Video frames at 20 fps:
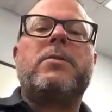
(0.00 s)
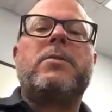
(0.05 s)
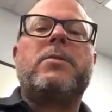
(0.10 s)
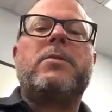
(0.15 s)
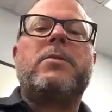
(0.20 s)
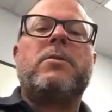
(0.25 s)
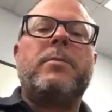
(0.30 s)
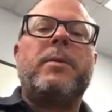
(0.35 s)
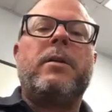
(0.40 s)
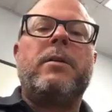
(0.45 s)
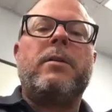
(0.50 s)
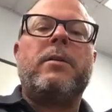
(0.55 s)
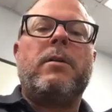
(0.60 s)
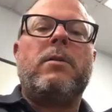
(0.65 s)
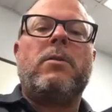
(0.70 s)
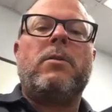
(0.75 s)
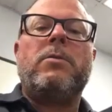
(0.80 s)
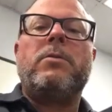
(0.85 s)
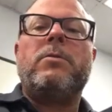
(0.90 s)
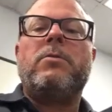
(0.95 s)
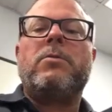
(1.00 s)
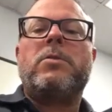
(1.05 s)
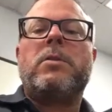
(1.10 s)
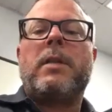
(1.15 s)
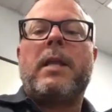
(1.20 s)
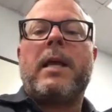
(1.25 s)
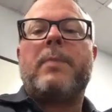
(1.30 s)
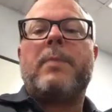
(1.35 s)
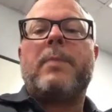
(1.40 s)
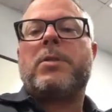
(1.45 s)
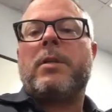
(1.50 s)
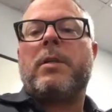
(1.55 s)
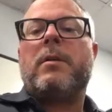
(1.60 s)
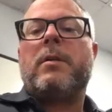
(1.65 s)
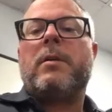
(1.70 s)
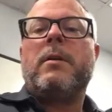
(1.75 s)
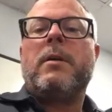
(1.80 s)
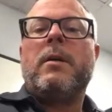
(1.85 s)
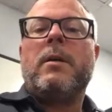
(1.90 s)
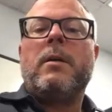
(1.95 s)
to be a whole new slapstick,
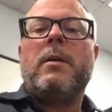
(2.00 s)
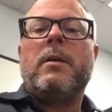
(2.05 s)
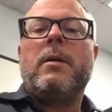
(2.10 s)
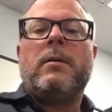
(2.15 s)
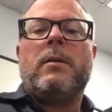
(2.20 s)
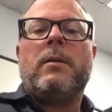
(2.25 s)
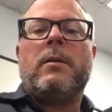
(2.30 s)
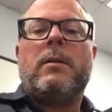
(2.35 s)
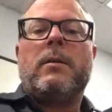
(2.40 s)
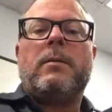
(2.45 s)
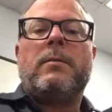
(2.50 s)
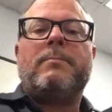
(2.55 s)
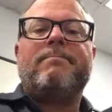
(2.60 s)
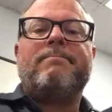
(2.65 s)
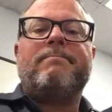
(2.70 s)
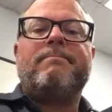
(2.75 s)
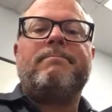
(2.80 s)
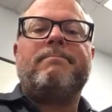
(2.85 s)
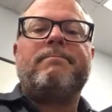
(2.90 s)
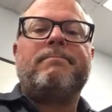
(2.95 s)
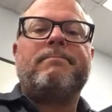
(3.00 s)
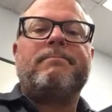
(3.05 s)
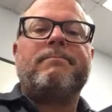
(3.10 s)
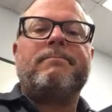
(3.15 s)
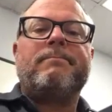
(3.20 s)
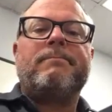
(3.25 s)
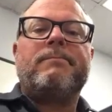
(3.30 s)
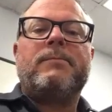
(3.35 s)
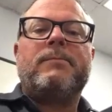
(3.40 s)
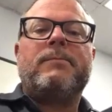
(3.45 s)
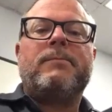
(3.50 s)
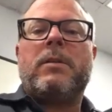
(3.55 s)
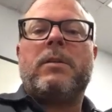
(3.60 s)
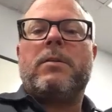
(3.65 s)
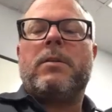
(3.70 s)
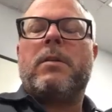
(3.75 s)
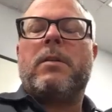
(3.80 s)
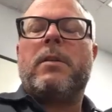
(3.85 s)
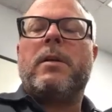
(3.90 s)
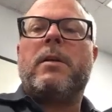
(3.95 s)

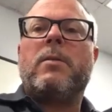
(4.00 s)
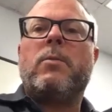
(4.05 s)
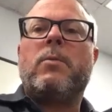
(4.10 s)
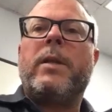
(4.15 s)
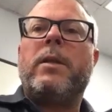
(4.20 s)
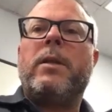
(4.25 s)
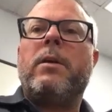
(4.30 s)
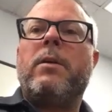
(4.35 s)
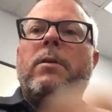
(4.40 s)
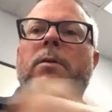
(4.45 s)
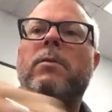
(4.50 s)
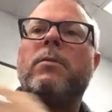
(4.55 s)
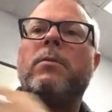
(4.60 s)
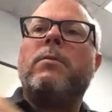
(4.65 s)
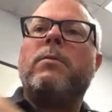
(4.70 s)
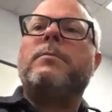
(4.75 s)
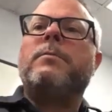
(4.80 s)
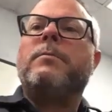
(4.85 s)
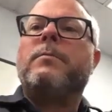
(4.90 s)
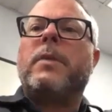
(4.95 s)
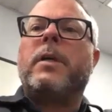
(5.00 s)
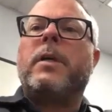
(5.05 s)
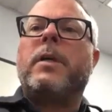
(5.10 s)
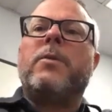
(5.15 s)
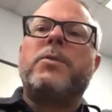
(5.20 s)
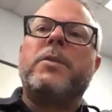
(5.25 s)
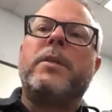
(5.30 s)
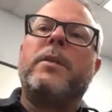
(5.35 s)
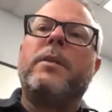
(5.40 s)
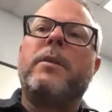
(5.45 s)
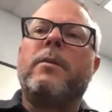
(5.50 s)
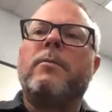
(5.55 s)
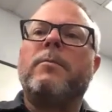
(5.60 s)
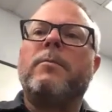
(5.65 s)
the clear window that goes in there.